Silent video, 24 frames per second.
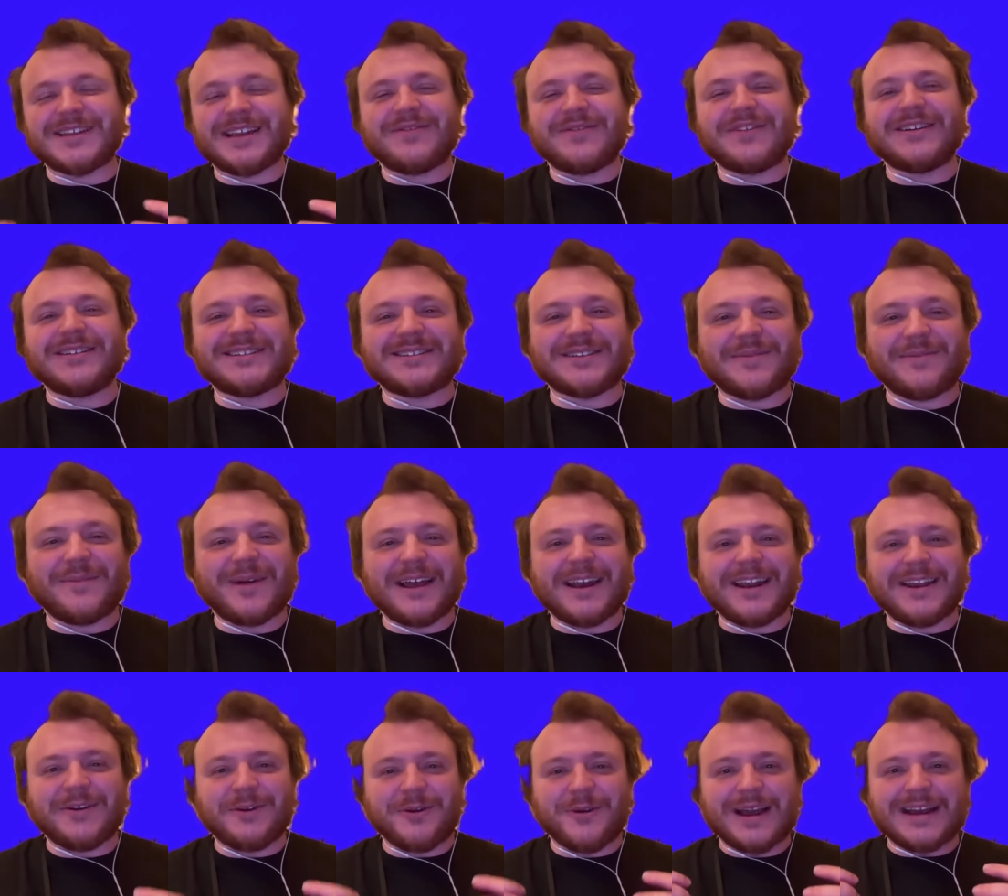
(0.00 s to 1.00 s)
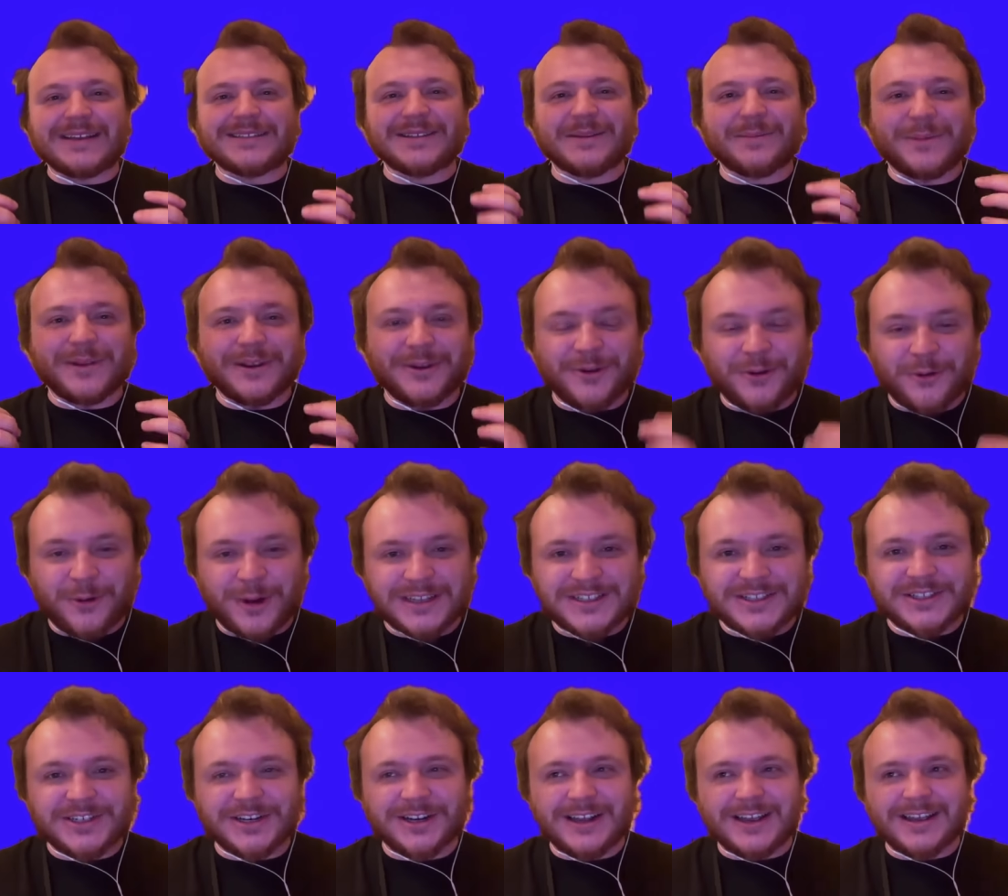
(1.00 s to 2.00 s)
Even as somebody who hasn't been
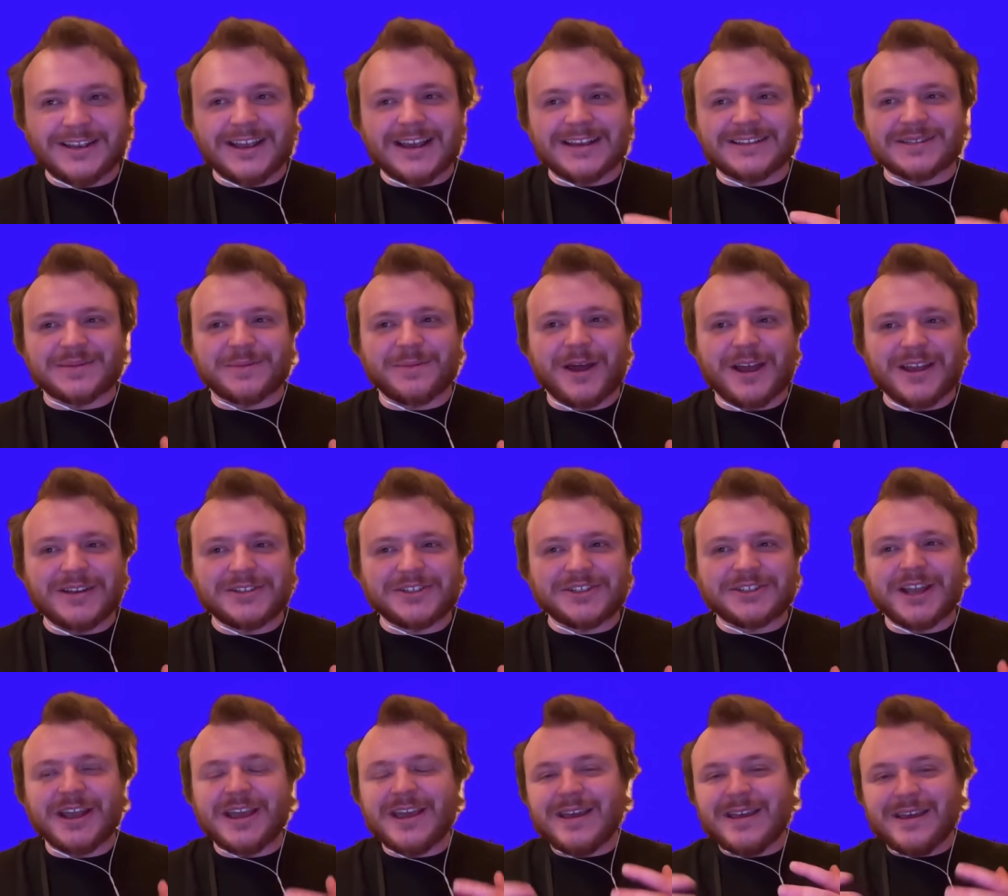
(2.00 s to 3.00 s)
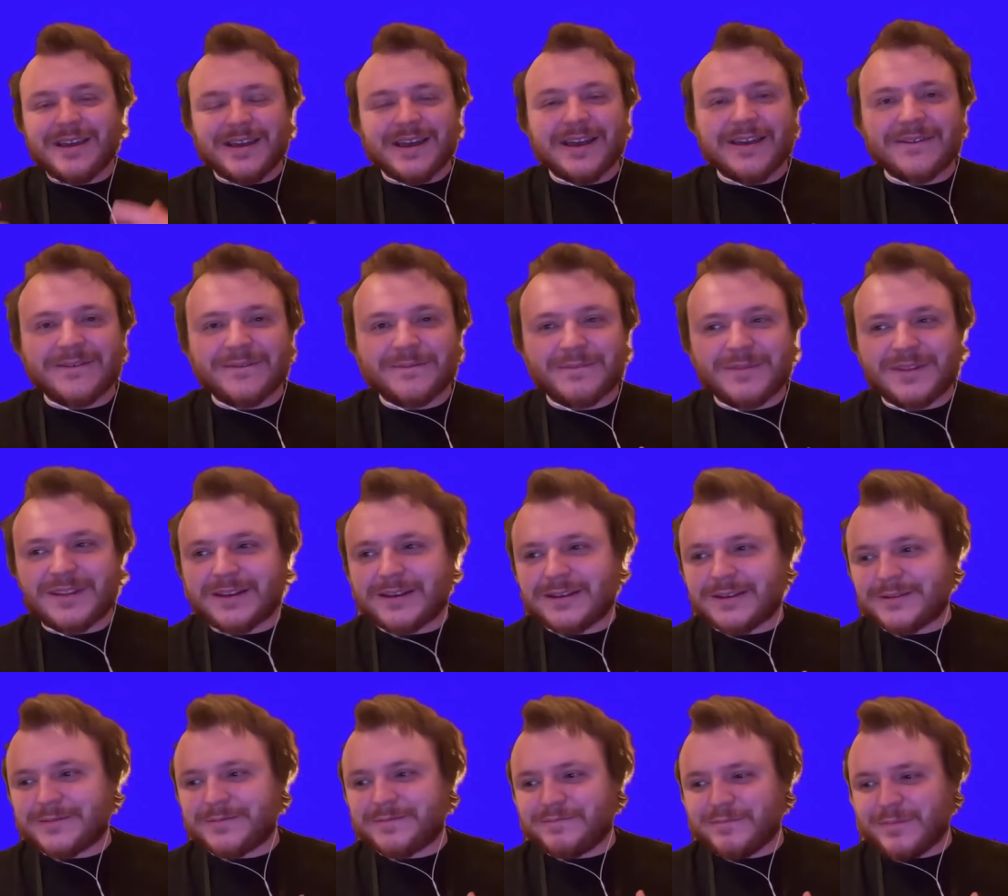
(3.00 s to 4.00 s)
questioning as much
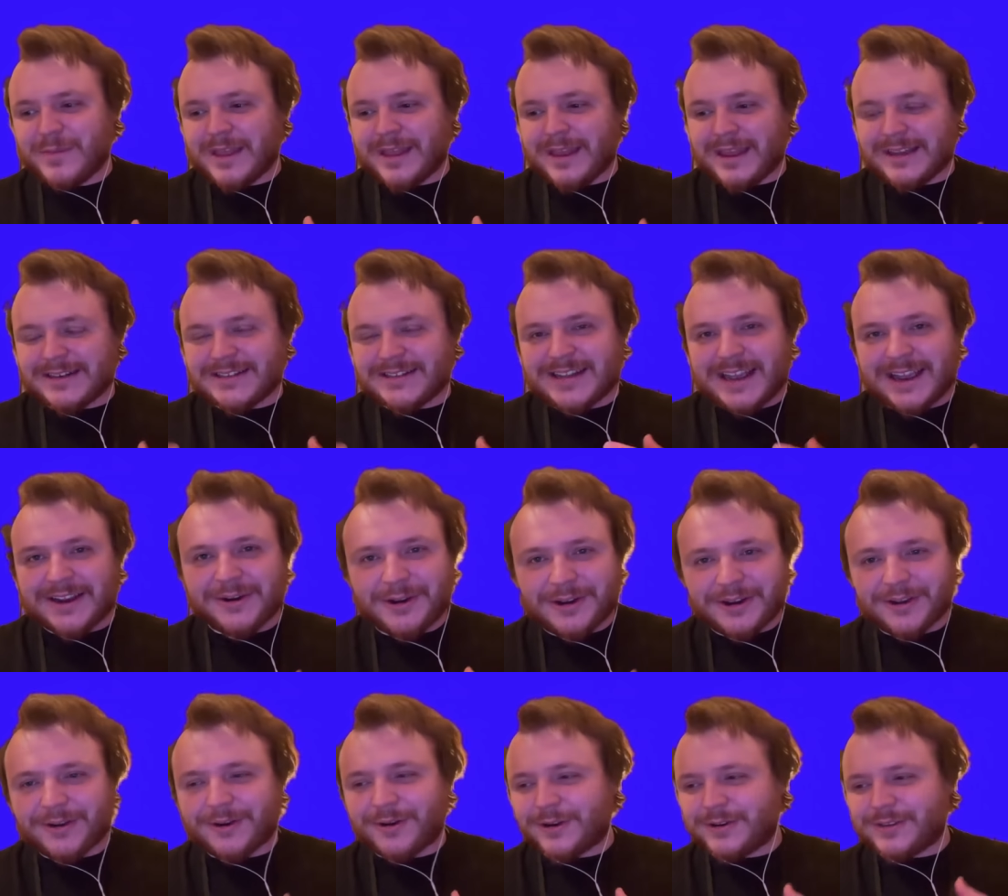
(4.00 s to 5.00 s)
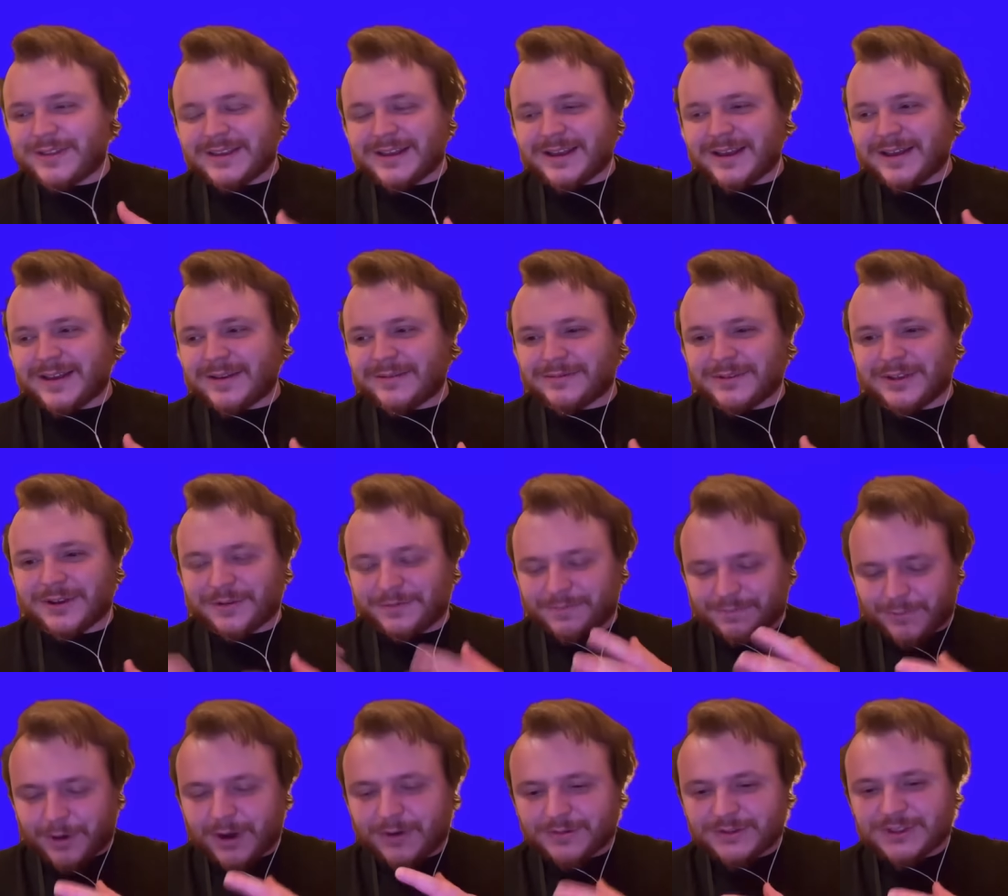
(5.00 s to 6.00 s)
the integrity or the,
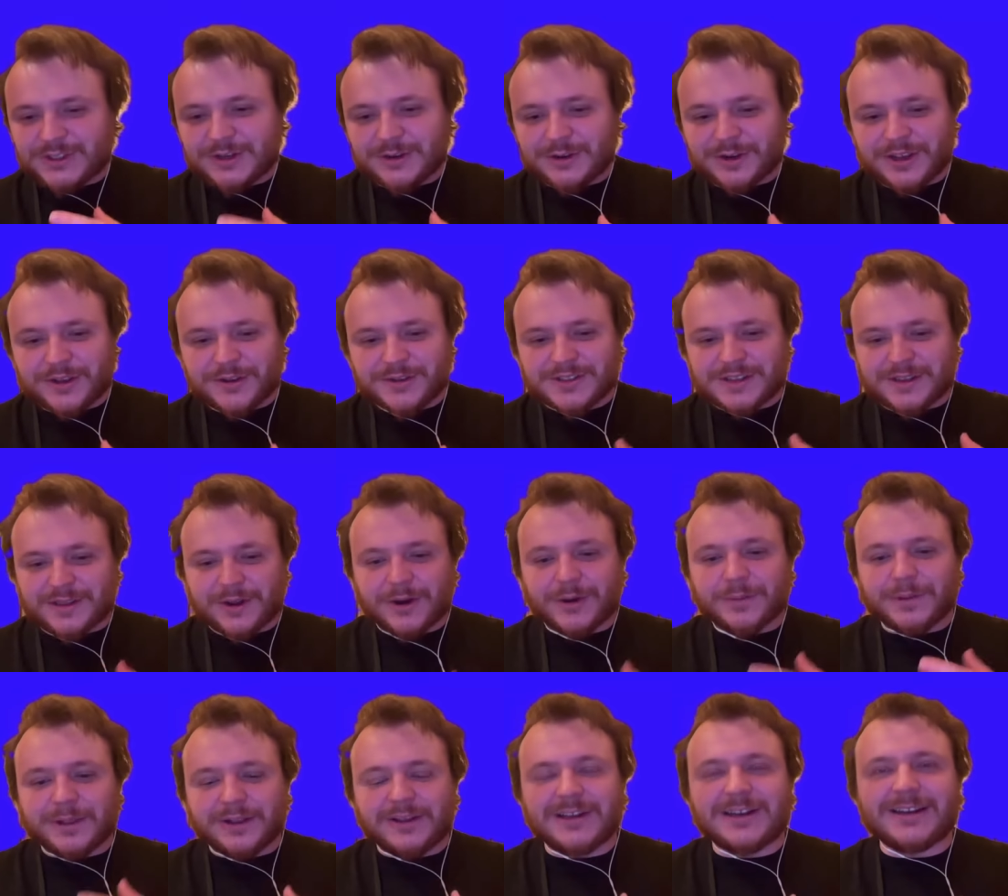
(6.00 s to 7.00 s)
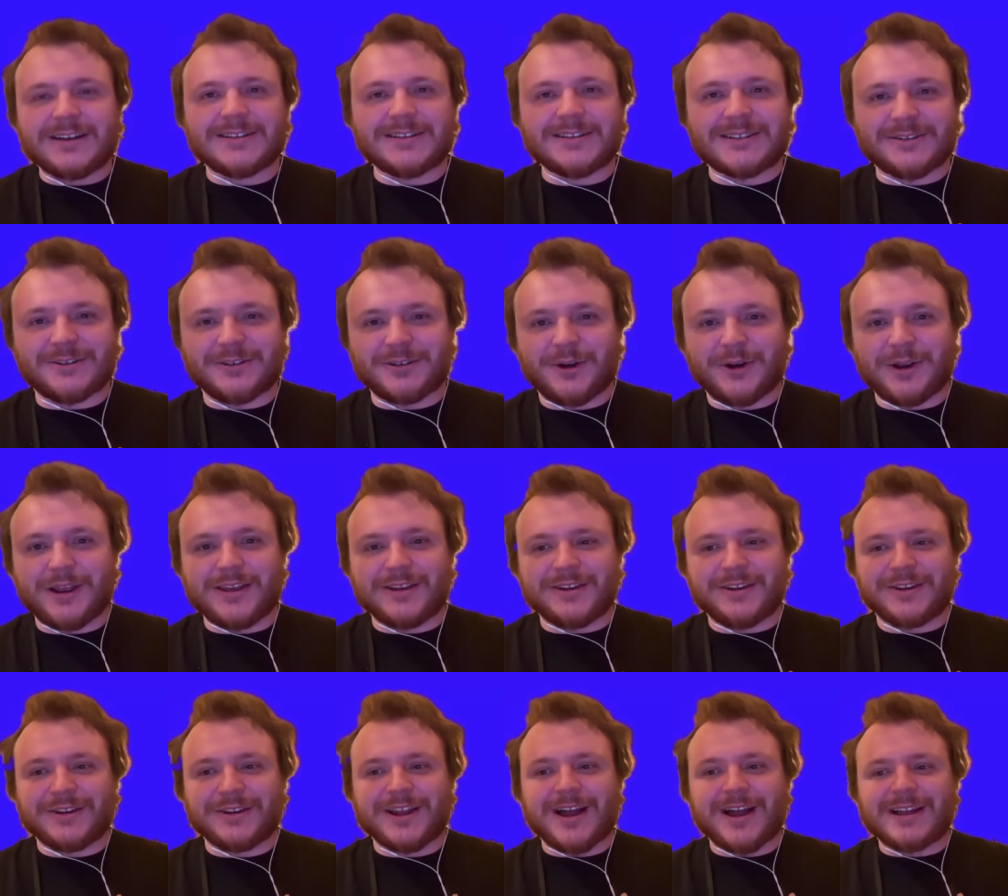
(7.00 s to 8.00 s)
Marvel Studios and their ability to still create
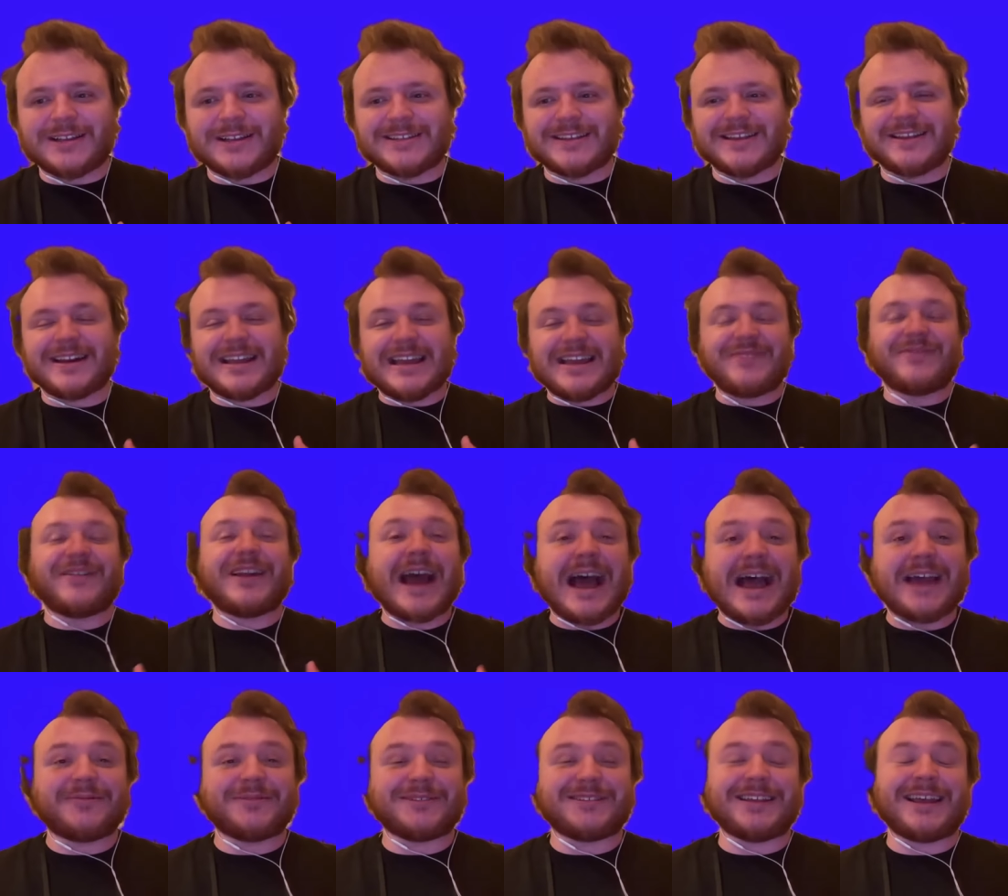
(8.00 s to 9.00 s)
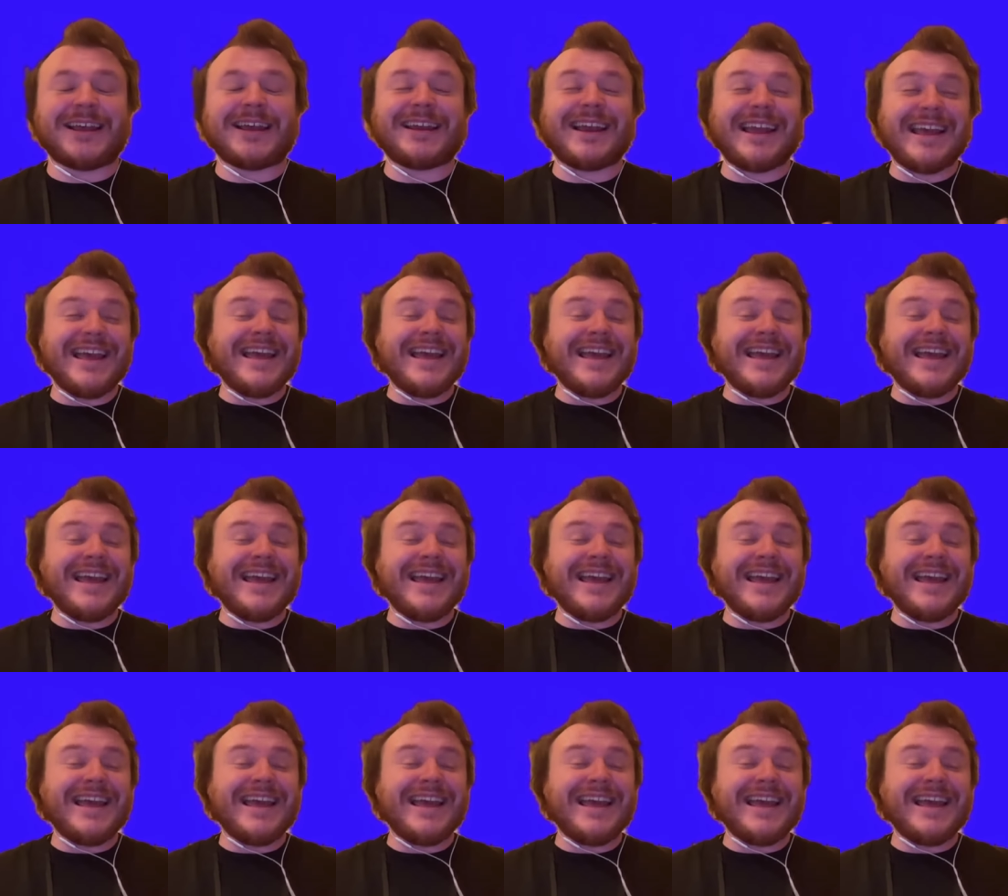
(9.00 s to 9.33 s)
good content, even I was like,